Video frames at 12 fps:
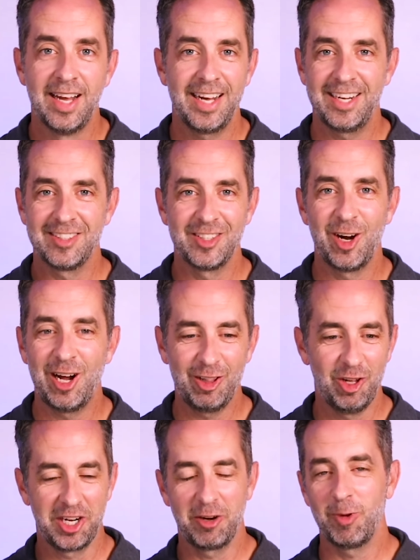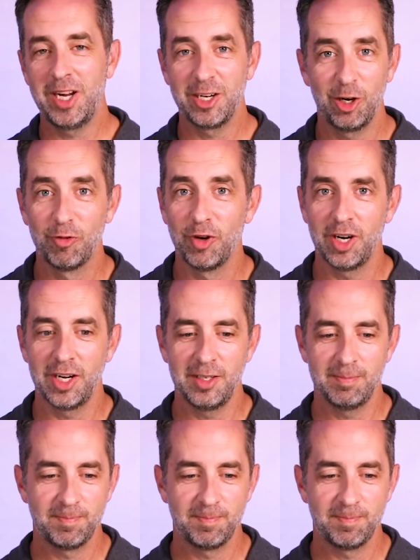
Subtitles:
I don't know how long. It ran overnight.